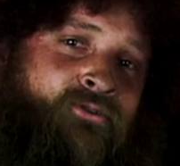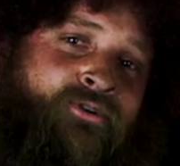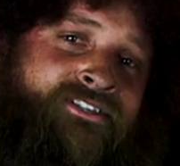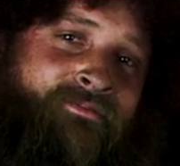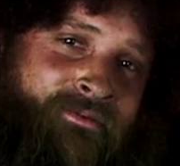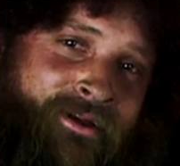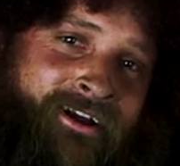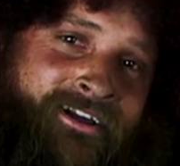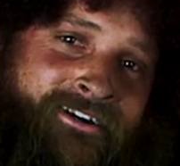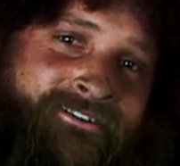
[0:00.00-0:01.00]
What's up,
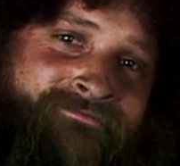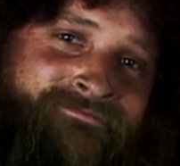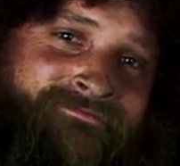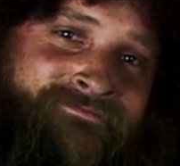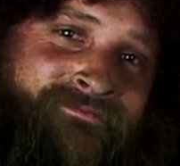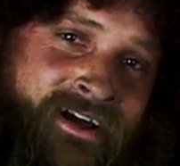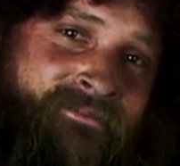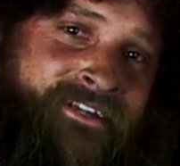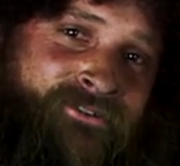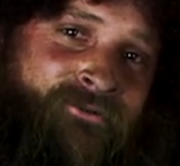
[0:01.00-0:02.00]
America? I'm
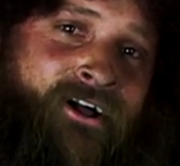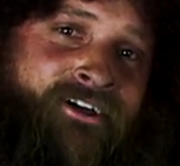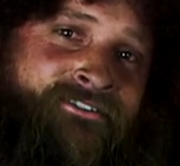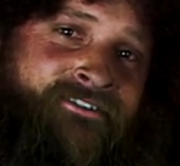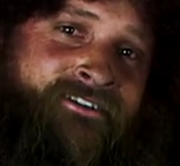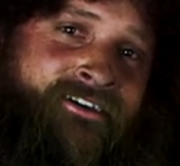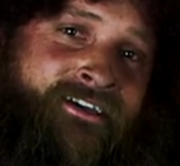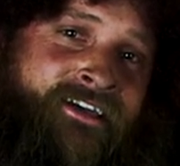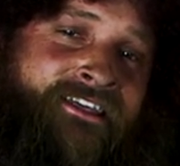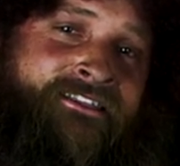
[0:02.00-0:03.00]
Diesel Ross.
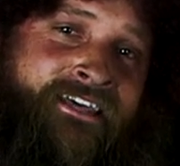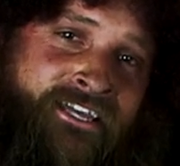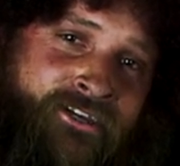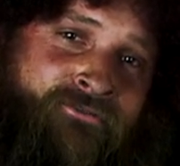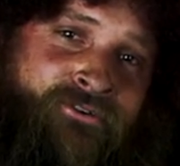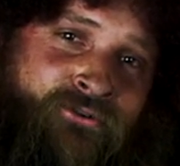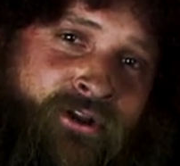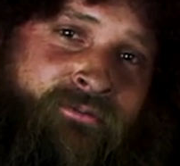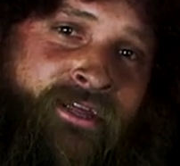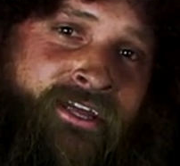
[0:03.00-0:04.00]
Thank you for
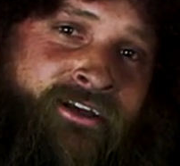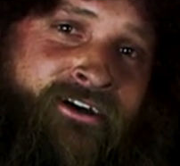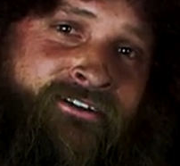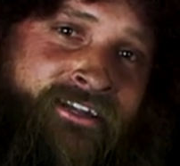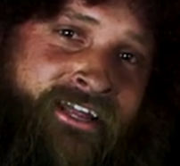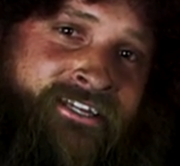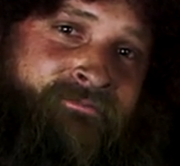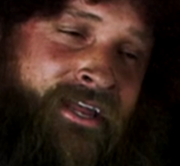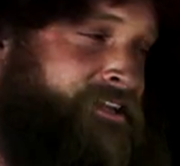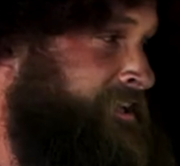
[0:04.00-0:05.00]
joining me on today's
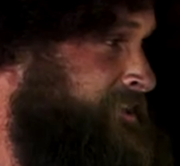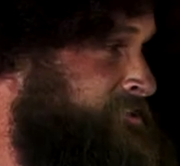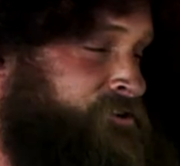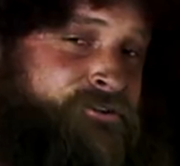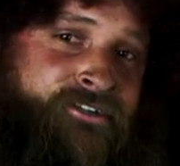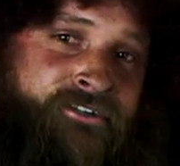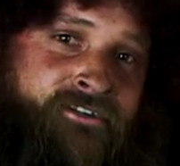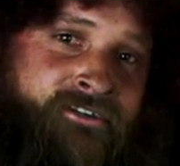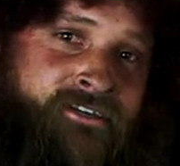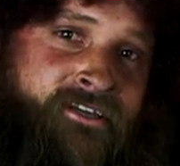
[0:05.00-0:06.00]
painting excursion.
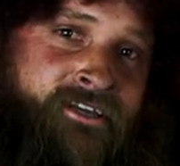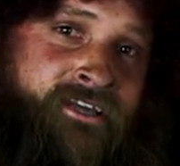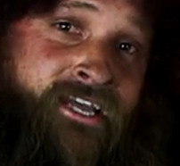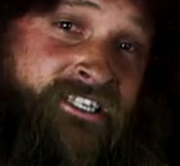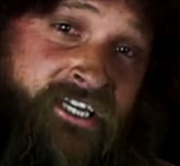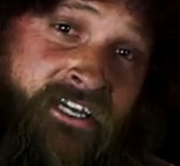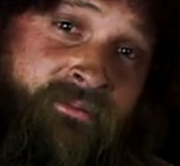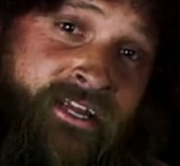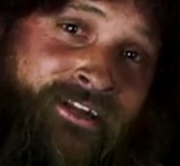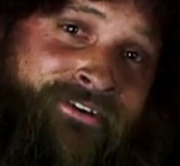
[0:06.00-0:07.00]
It's going to
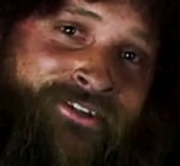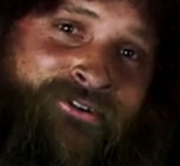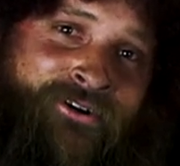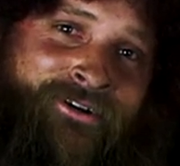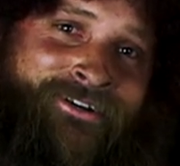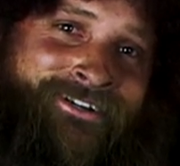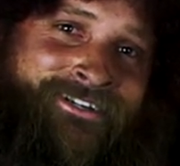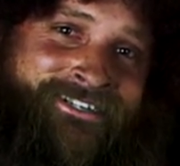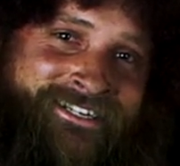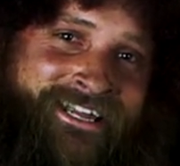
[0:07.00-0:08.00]
be an adventure,
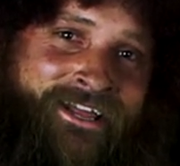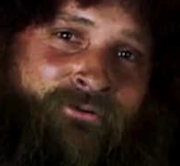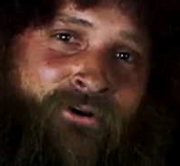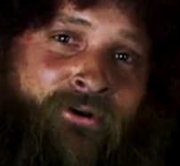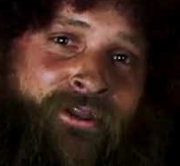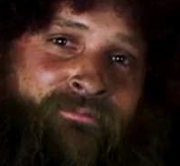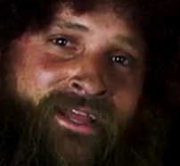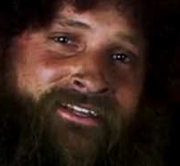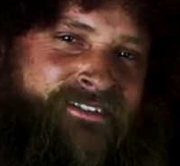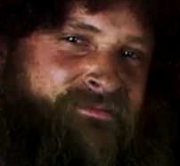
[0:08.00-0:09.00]
because today we're going to
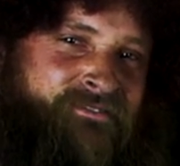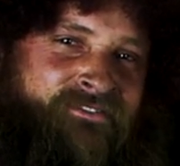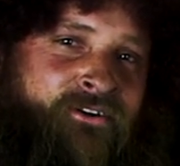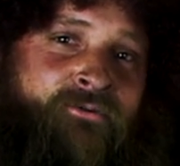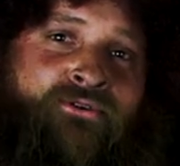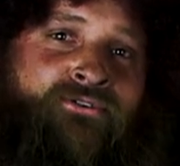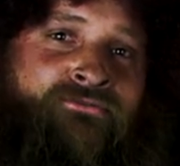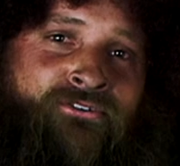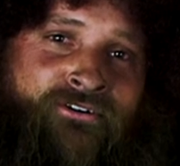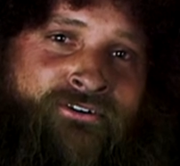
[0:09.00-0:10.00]
paint something very
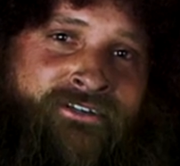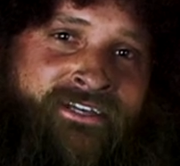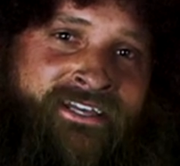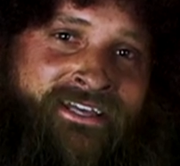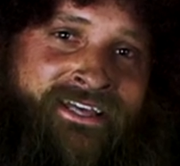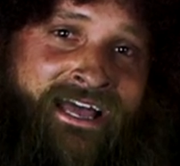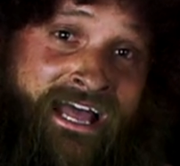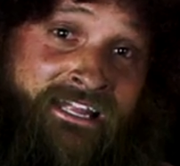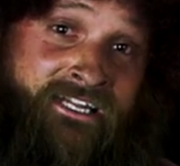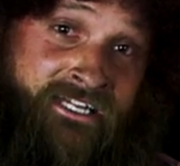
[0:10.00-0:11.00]
beautiful.
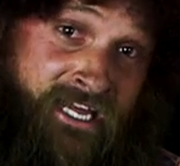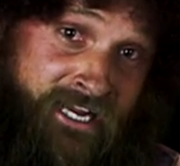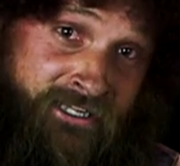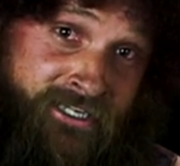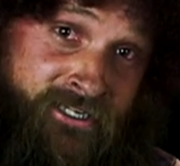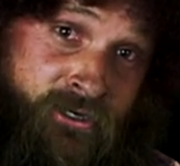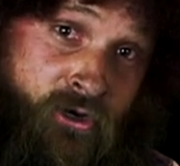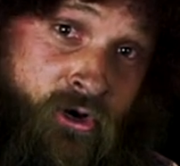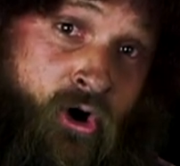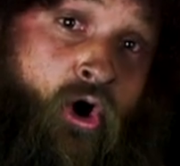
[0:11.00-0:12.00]
I like to title it
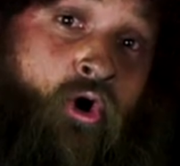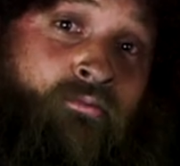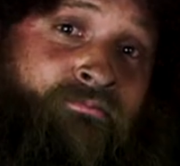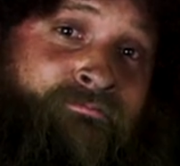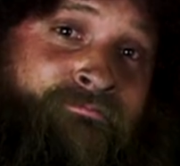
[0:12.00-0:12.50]
Home.